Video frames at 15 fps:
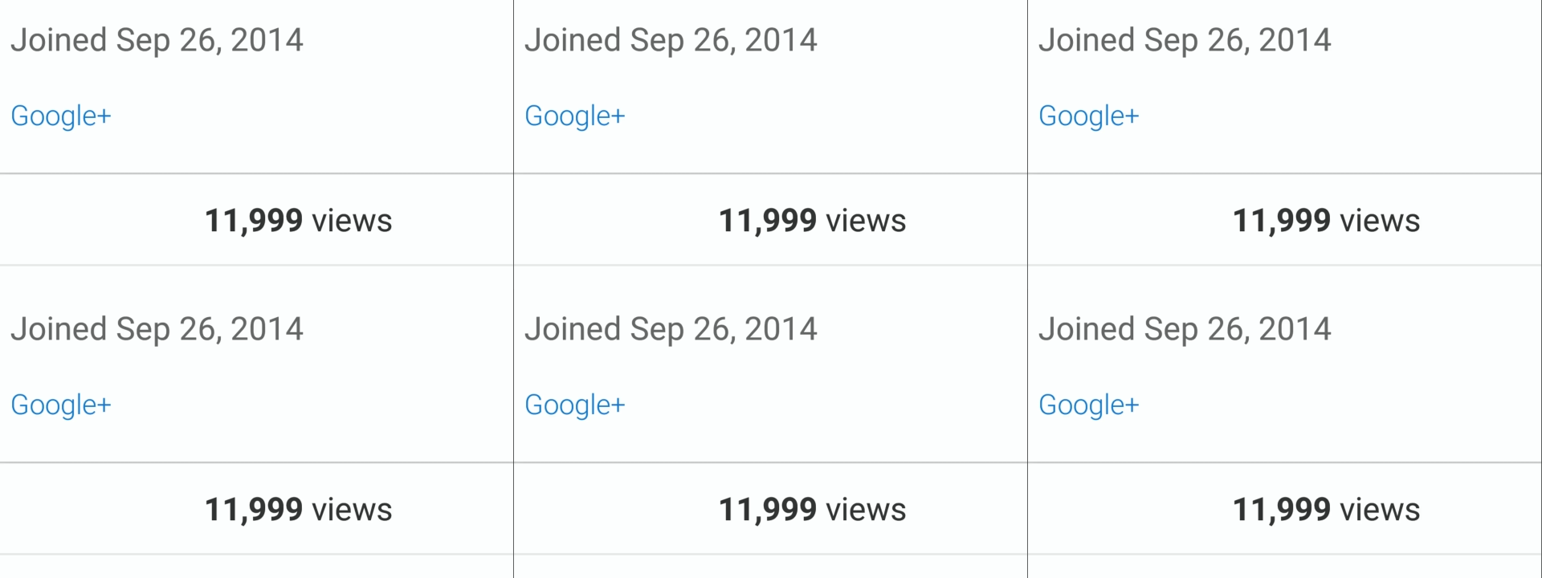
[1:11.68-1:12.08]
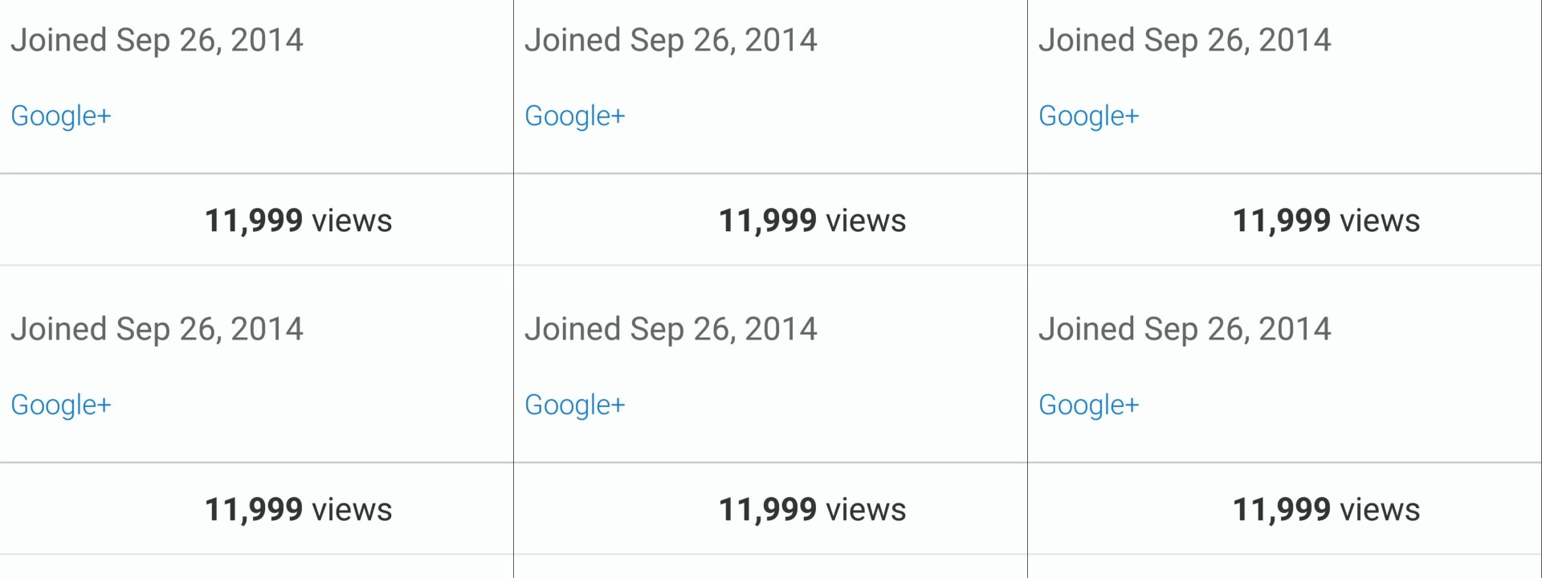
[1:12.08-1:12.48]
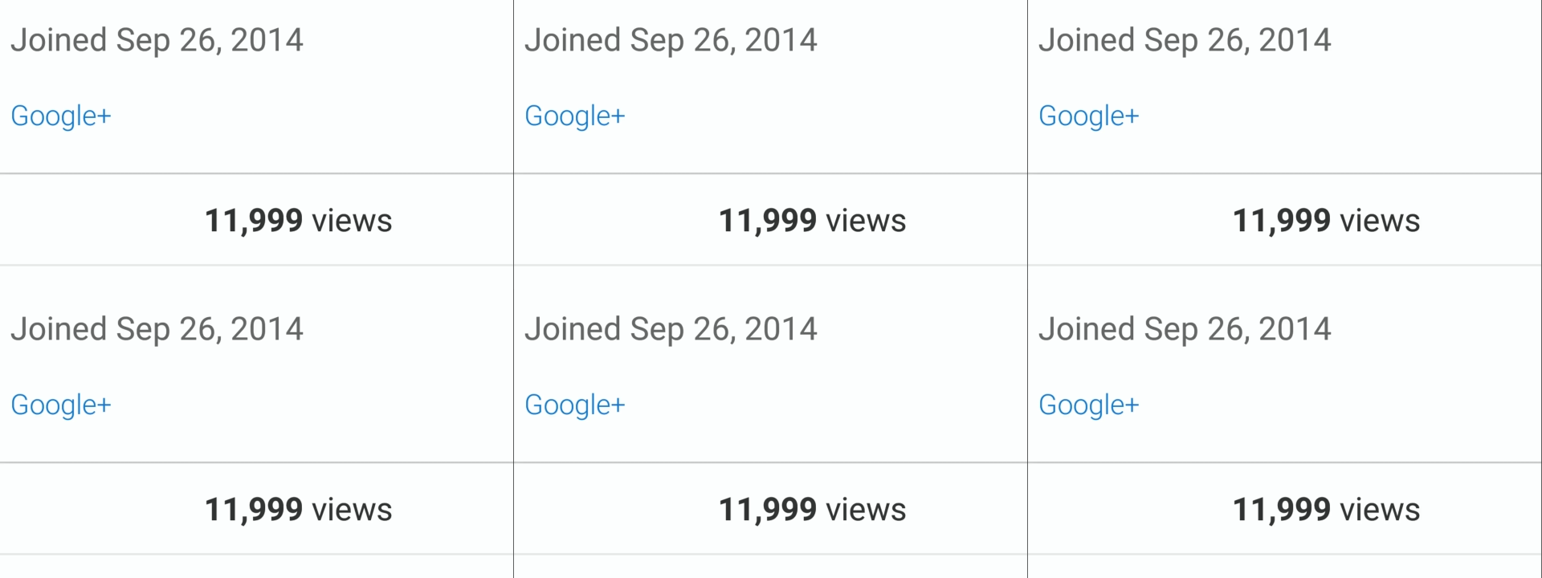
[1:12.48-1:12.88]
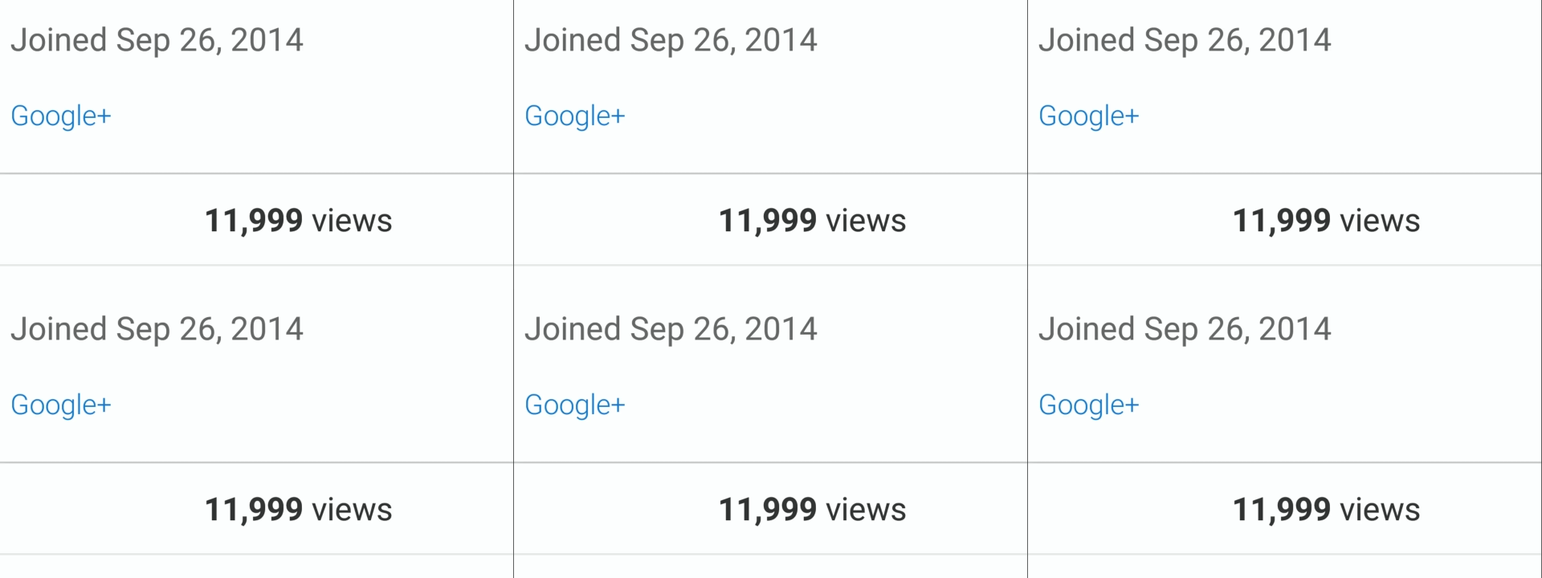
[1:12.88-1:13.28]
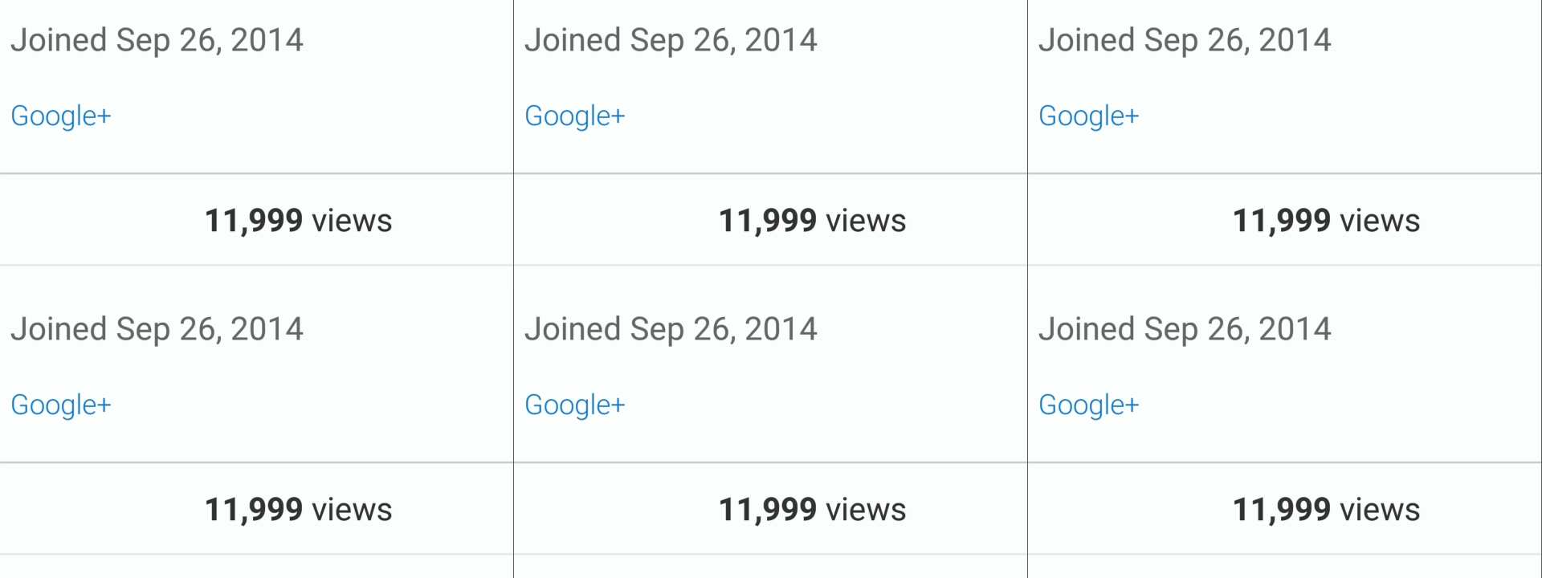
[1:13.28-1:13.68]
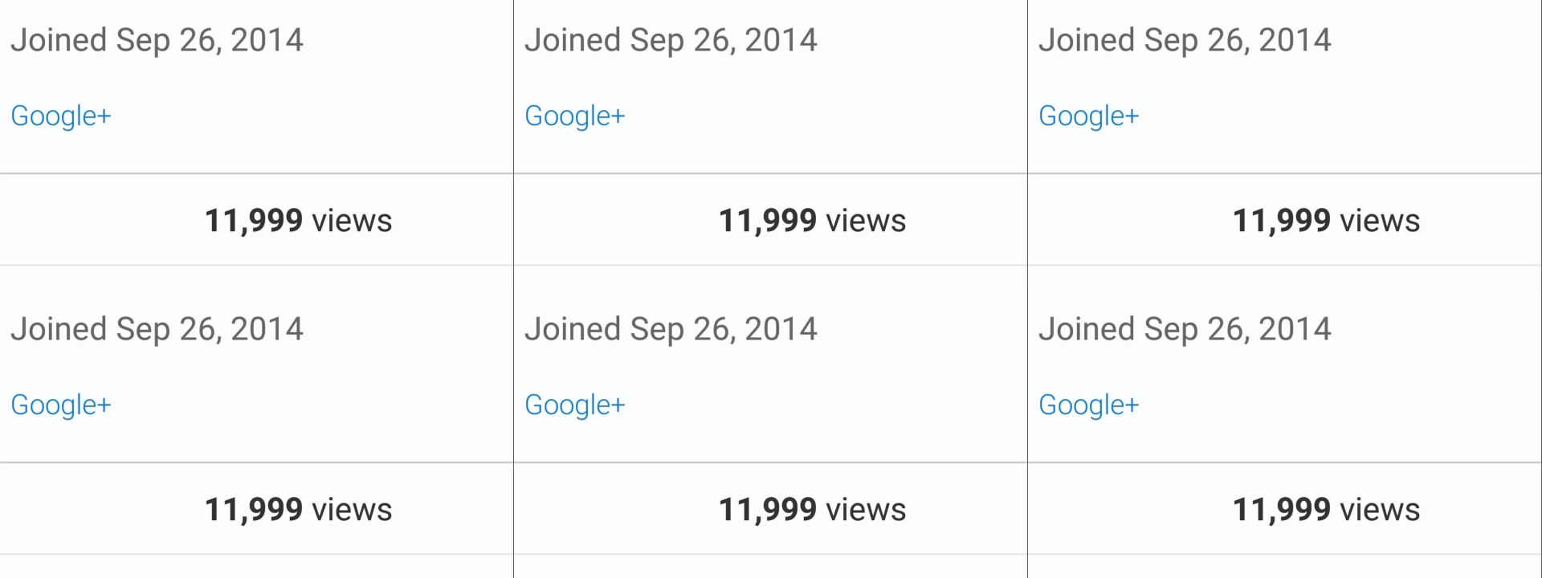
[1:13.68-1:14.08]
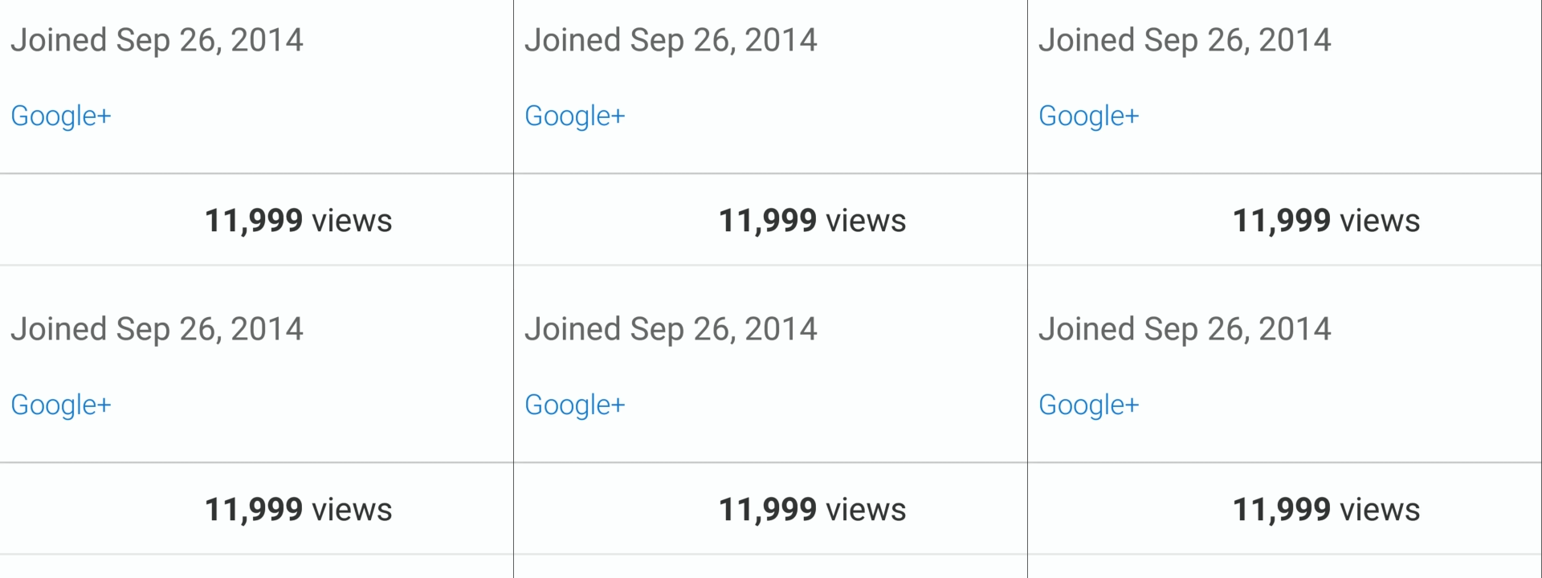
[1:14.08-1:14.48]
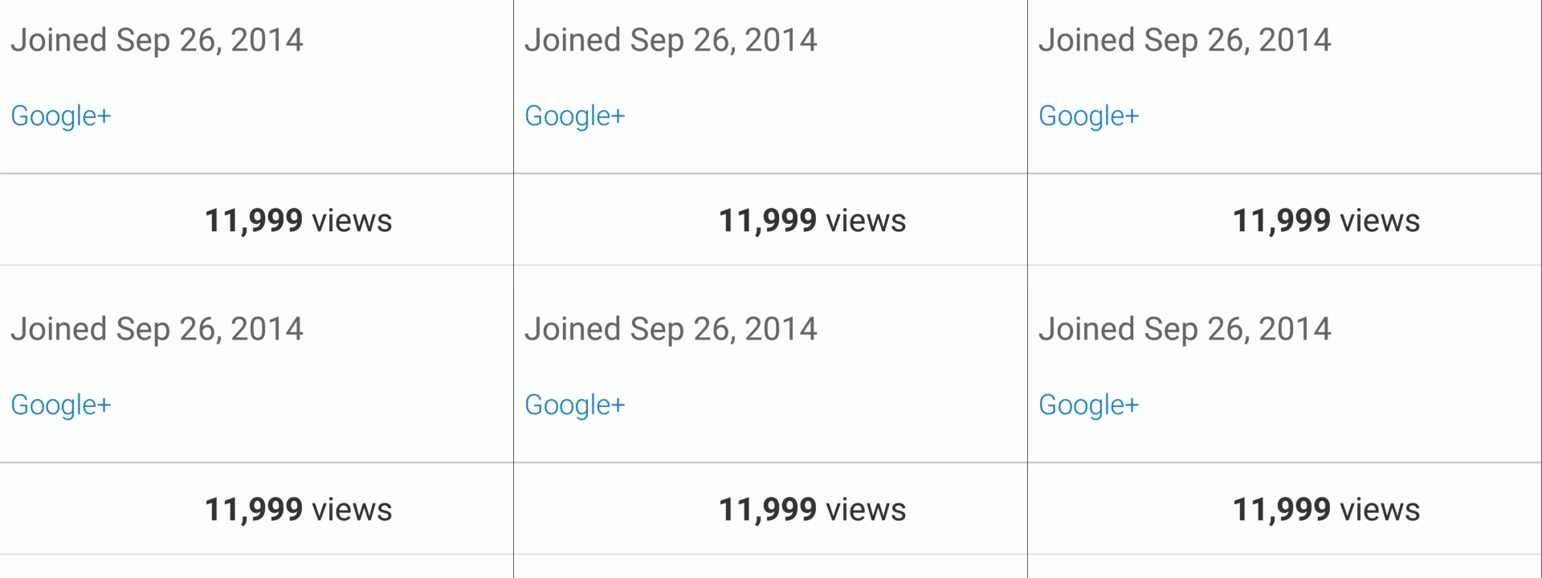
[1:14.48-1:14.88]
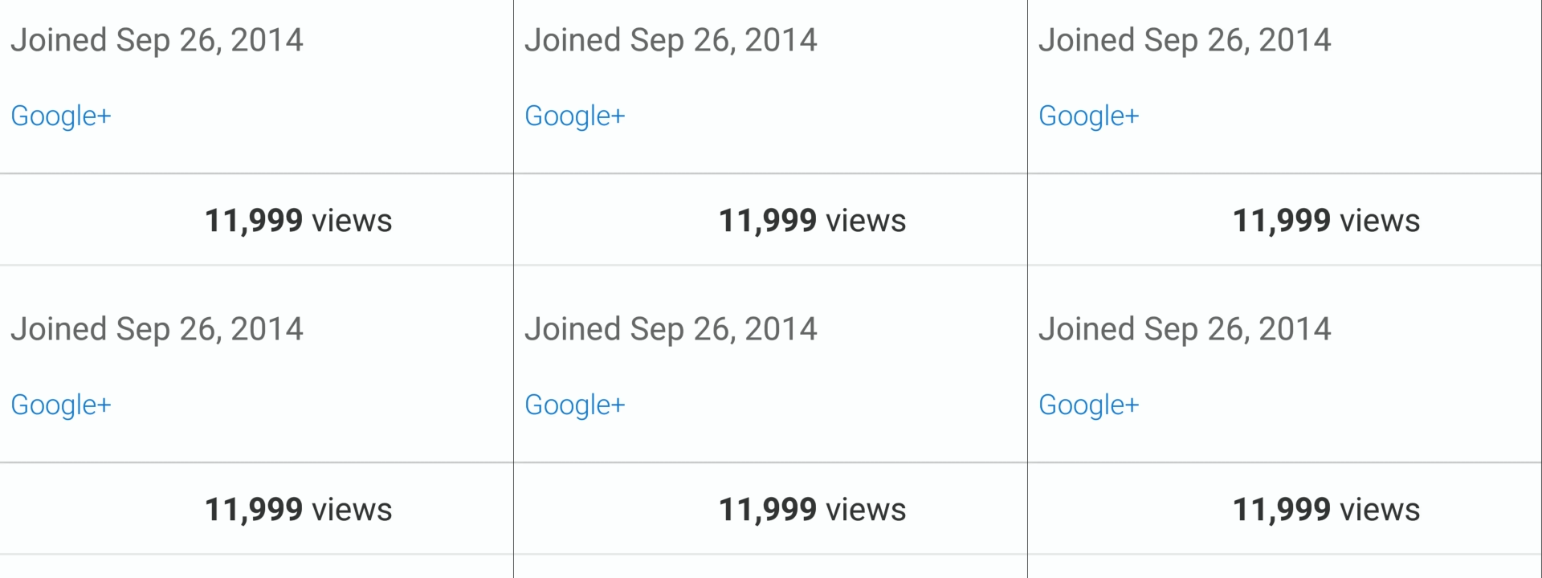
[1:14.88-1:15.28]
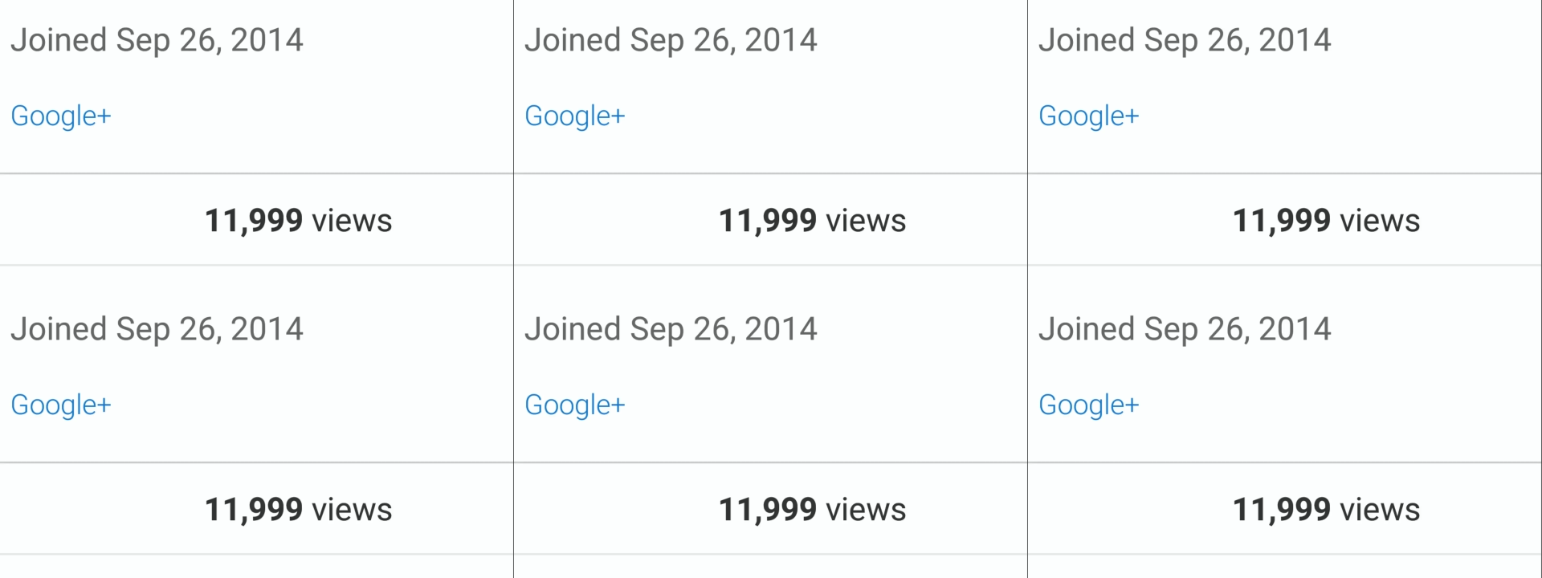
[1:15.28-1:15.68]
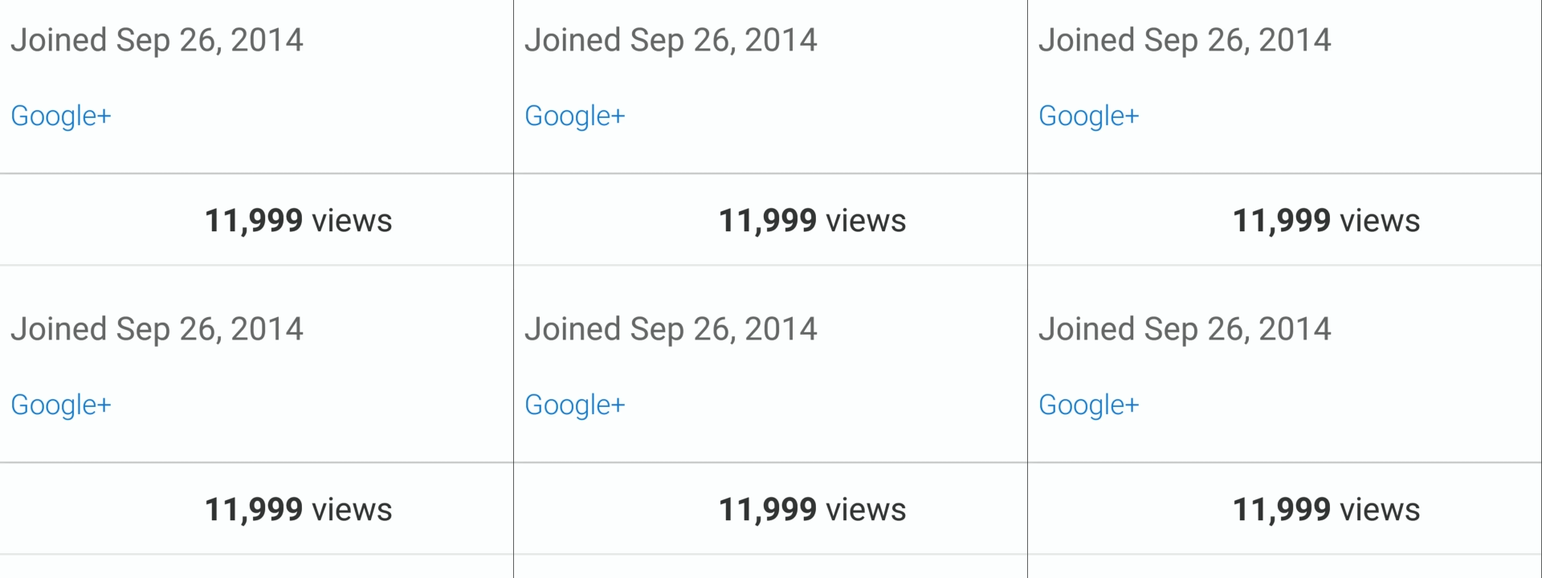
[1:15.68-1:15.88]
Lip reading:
[unreadable: no face in view]